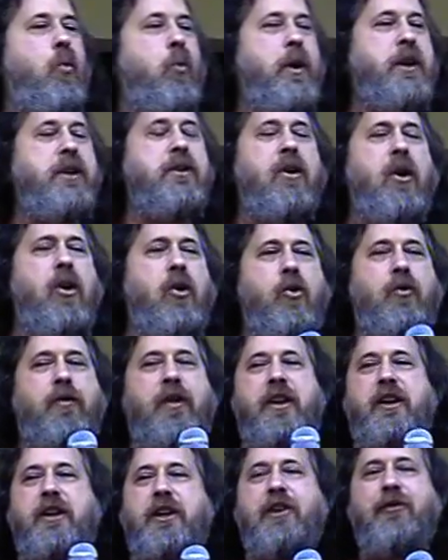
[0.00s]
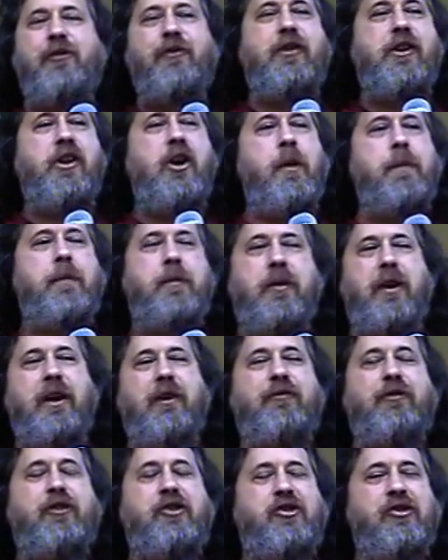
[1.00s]
We know that if the
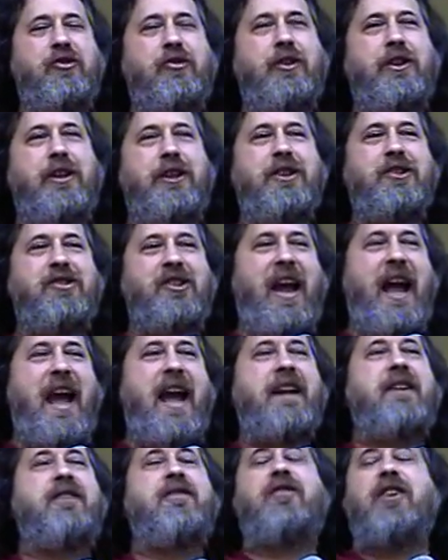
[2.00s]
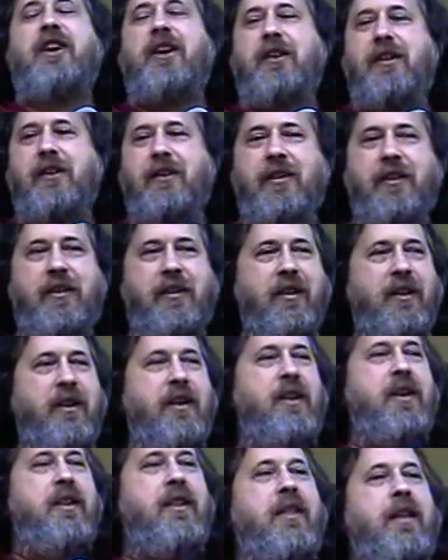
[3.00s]
upgrade facility is activated,
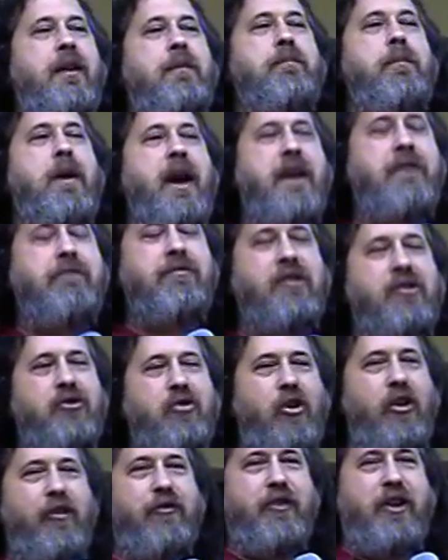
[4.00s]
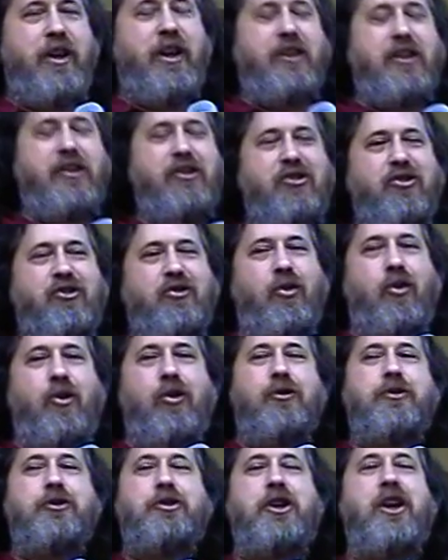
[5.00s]
then Microsoft can
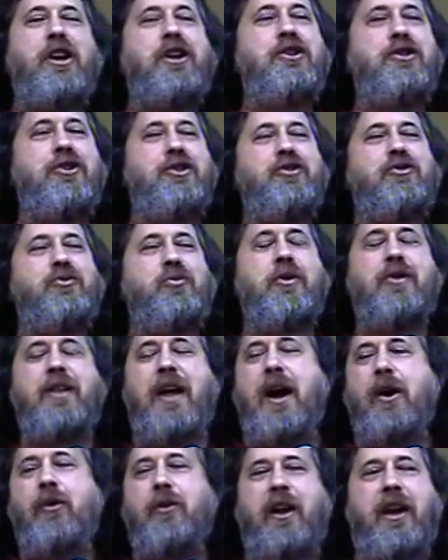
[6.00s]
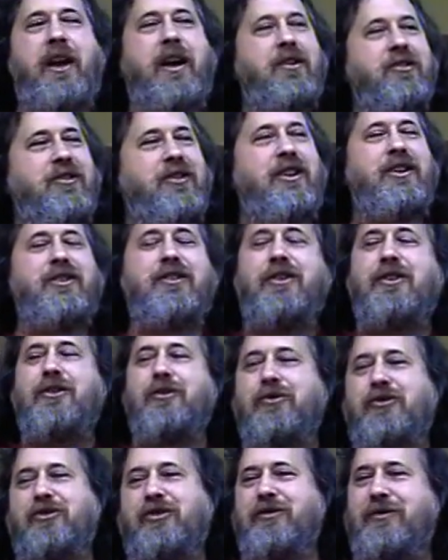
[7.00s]
install changes without asking the
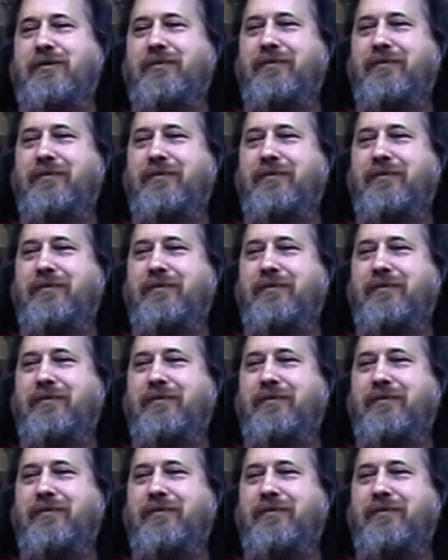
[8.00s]
user.